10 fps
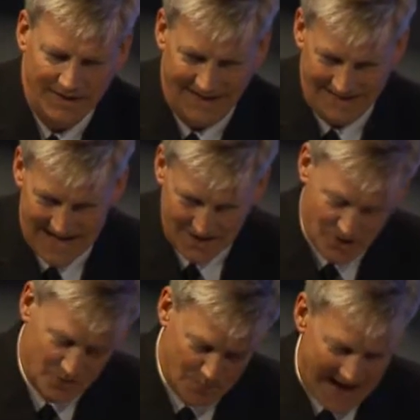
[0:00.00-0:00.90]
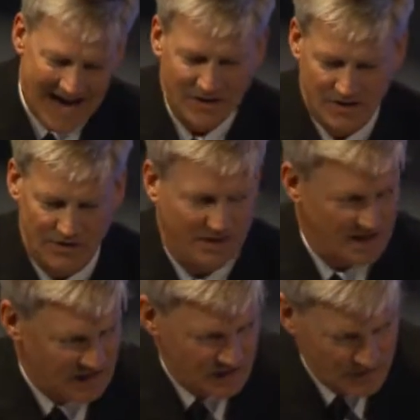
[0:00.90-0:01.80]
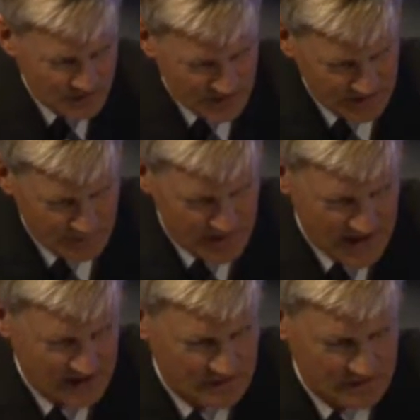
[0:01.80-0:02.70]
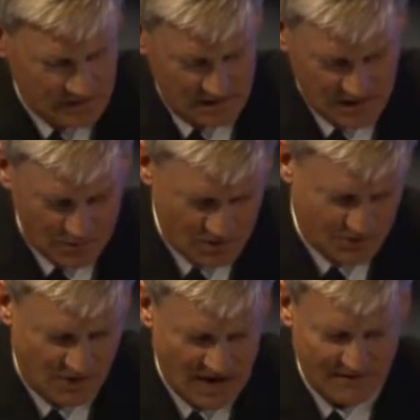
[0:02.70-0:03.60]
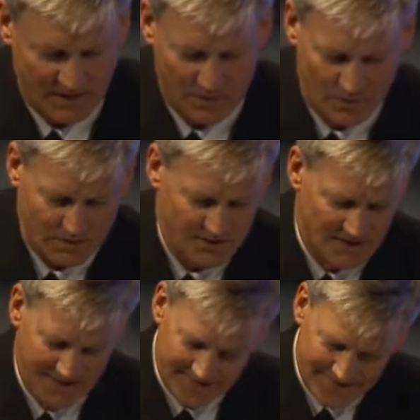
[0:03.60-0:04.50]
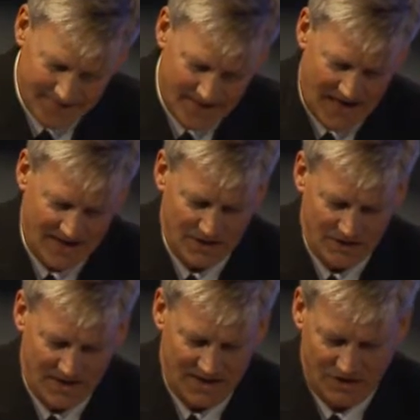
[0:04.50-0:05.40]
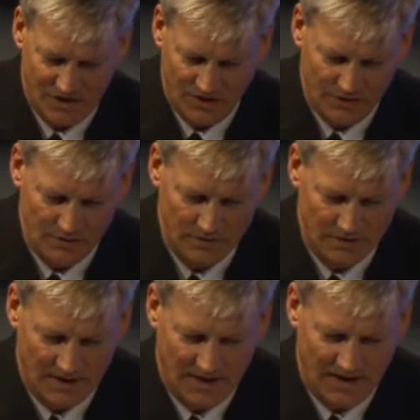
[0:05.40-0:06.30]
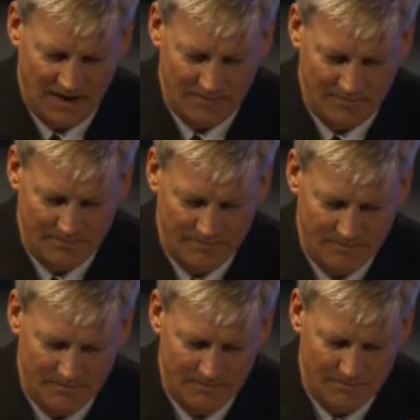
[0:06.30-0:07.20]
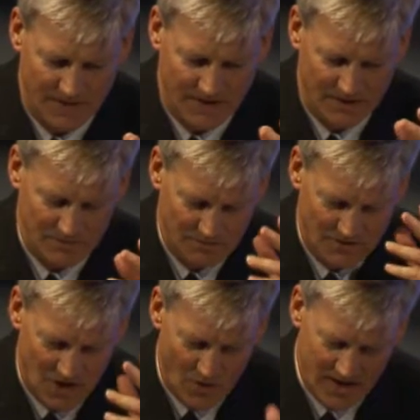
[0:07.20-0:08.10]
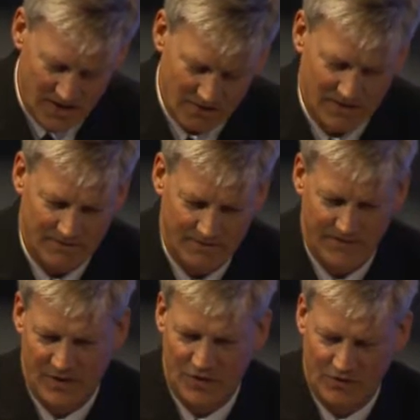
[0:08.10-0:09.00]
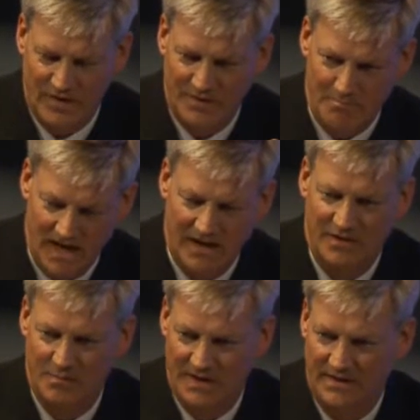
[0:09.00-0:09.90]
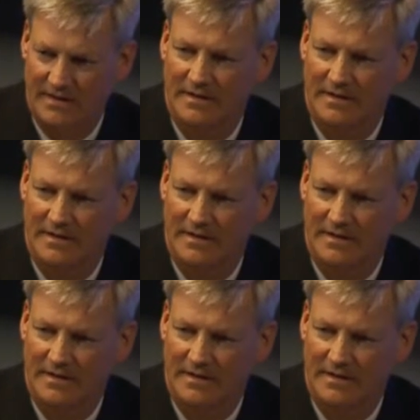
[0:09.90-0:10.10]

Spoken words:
And that goes back to the issues that the panel was driving towards. How do you get to, you know, coherent fisheries management?